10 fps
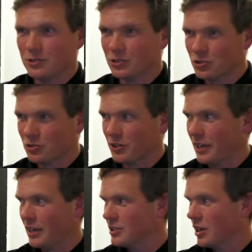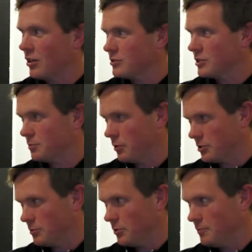You're just trying to get as close as
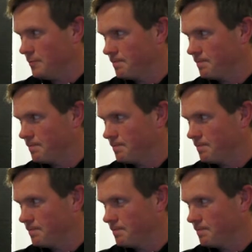possible.